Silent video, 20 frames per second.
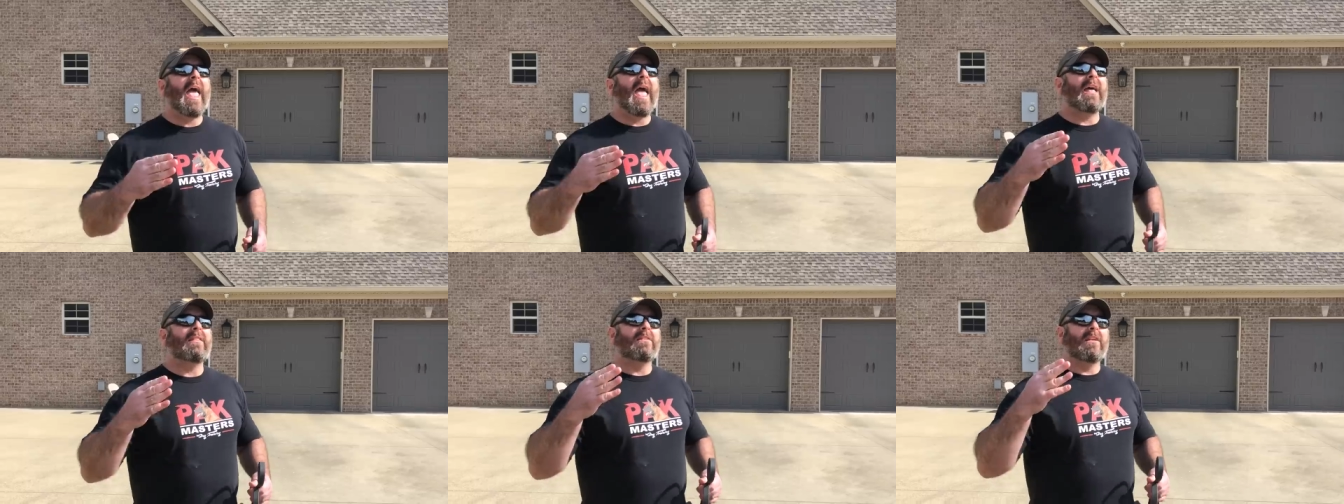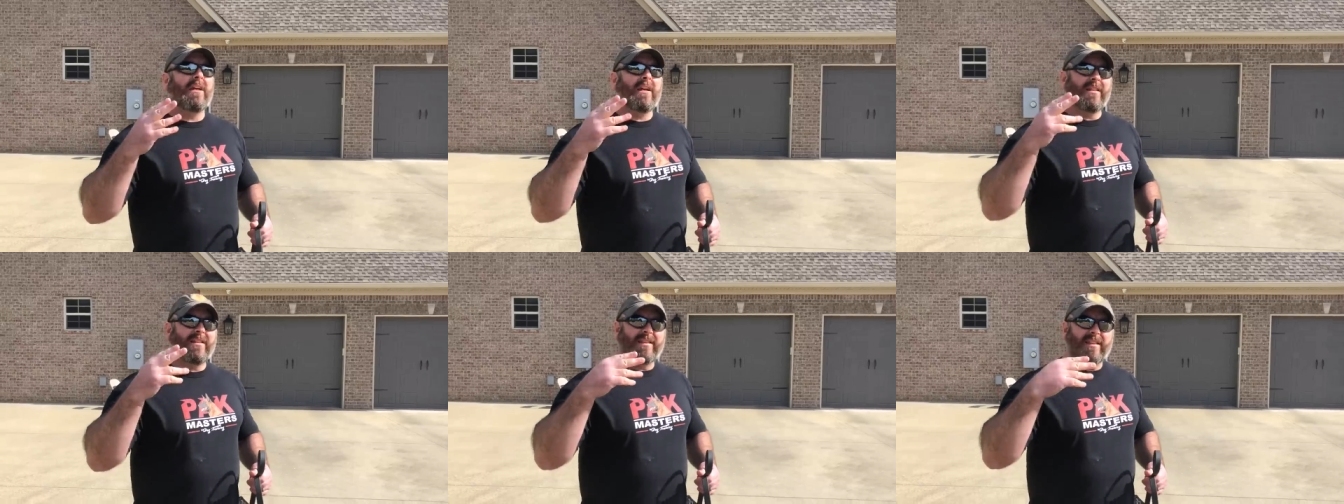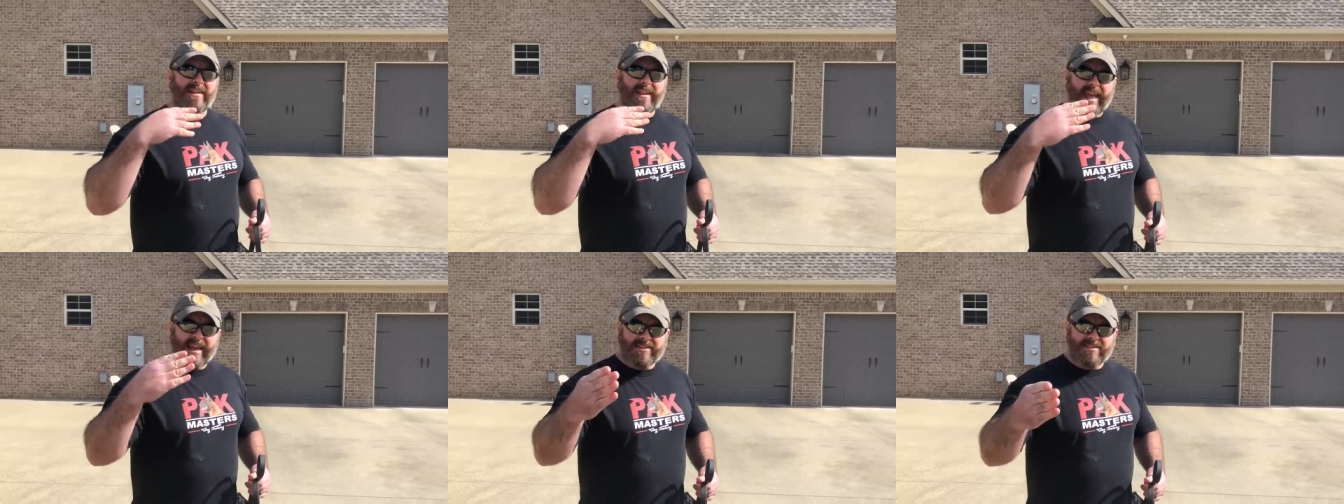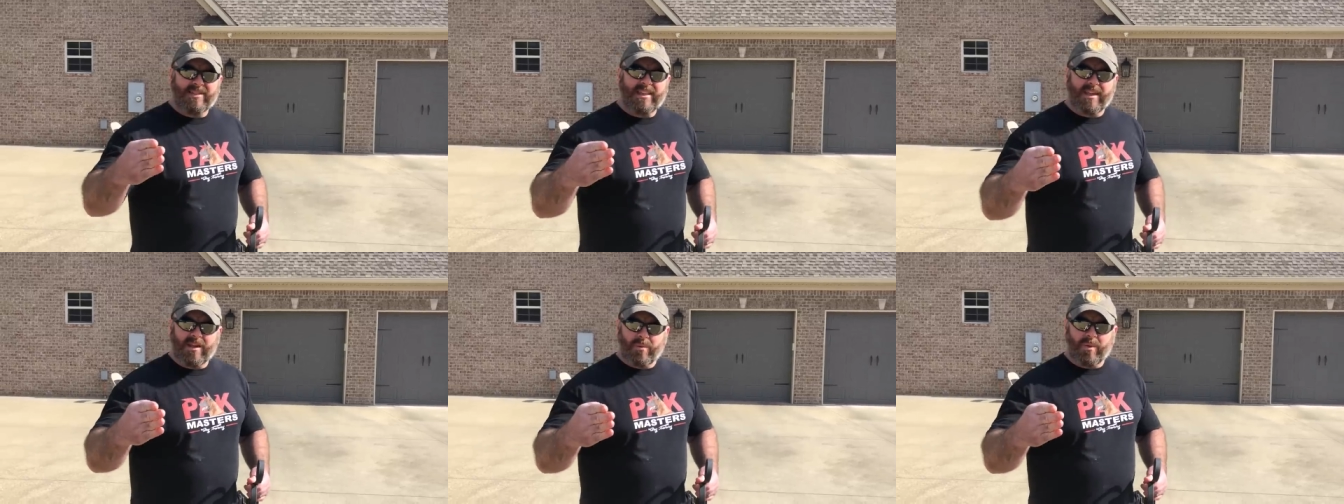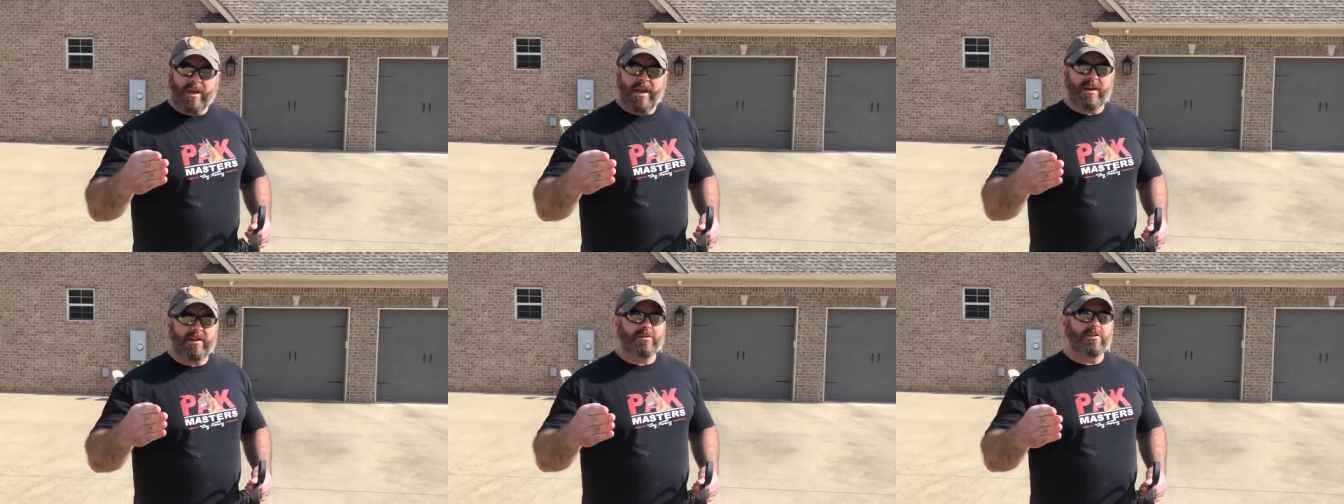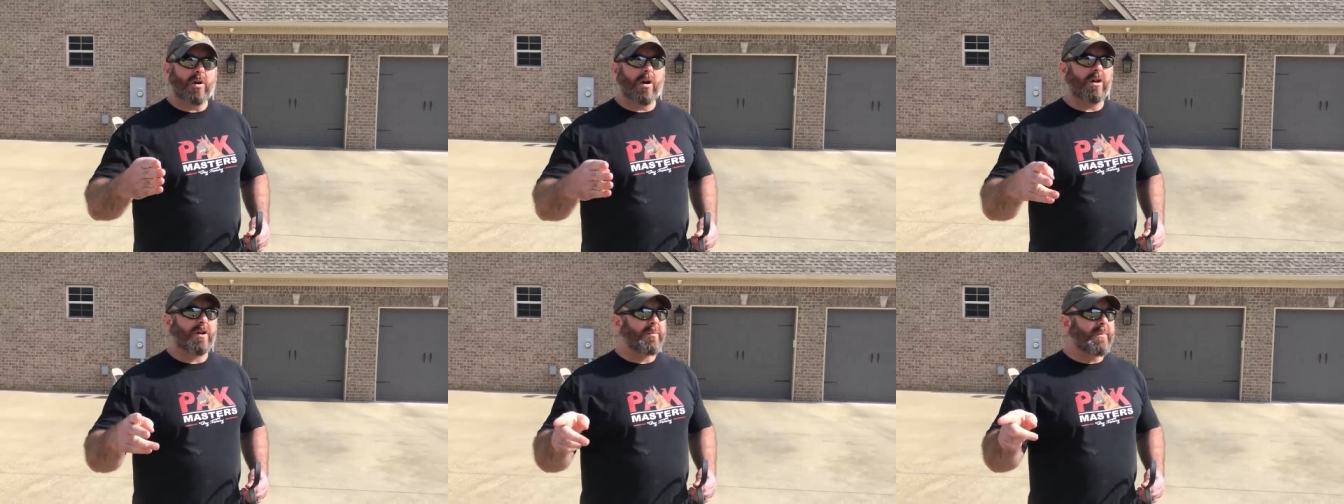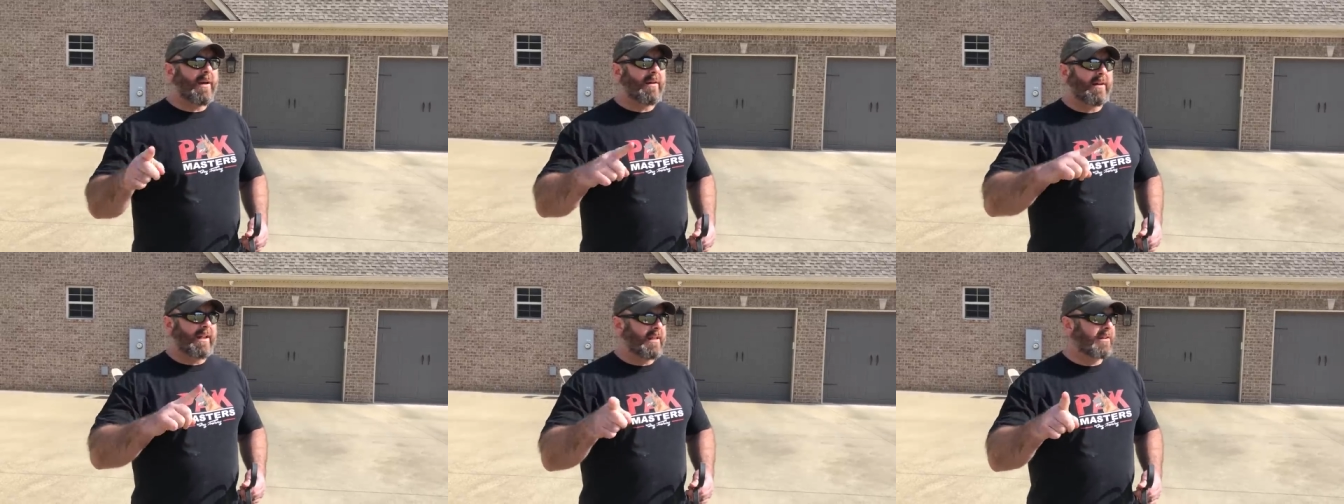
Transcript: And the, the next thing we gotta talk about,